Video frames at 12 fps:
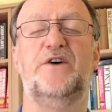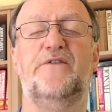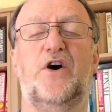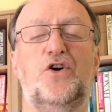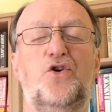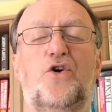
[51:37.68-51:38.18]
of
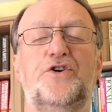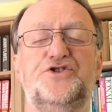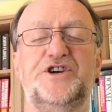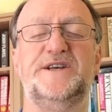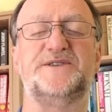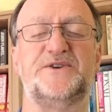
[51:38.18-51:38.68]
our Lord
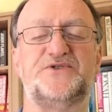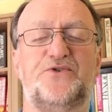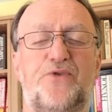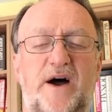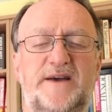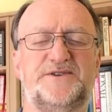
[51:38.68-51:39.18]
Jesus
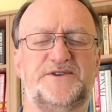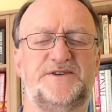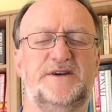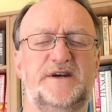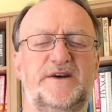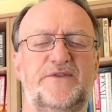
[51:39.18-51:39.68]

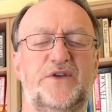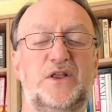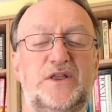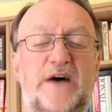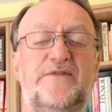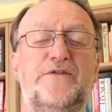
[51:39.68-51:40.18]
Christ, the
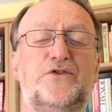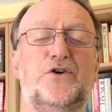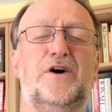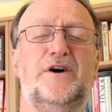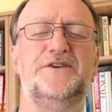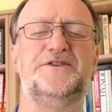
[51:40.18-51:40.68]
love of
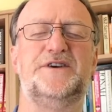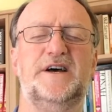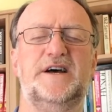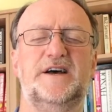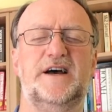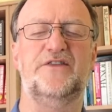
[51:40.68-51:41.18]
God,
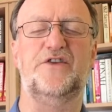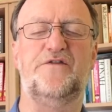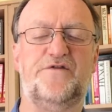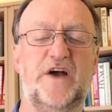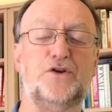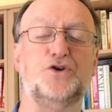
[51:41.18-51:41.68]
and the
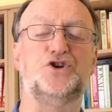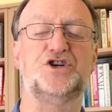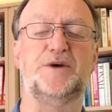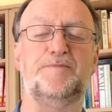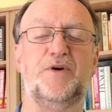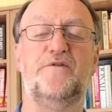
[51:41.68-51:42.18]

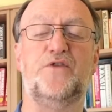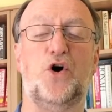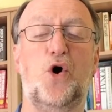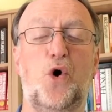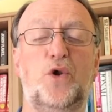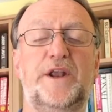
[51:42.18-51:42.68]
fellowship of the
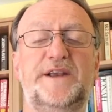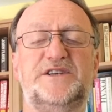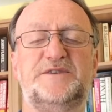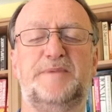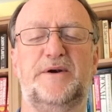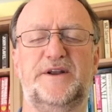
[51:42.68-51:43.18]
Holy
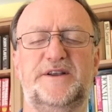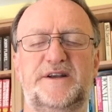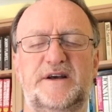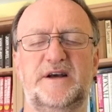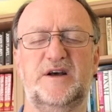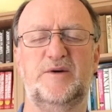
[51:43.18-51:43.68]
Spirit
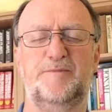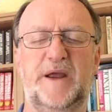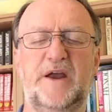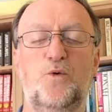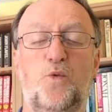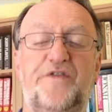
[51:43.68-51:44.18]

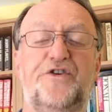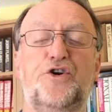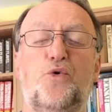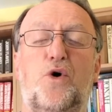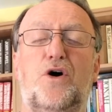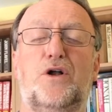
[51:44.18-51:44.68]
be with
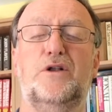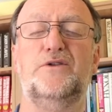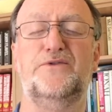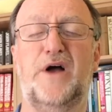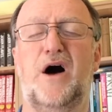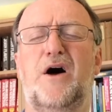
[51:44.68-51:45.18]
you all
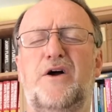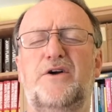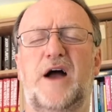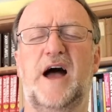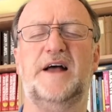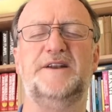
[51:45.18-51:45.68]
now
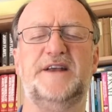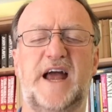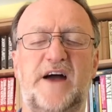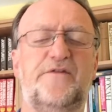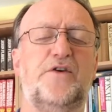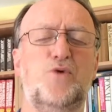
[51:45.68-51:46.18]
and
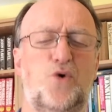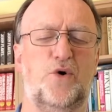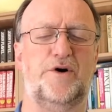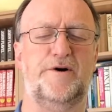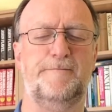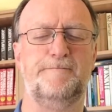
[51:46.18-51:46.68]

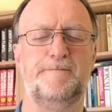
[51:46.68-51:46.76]
evermore.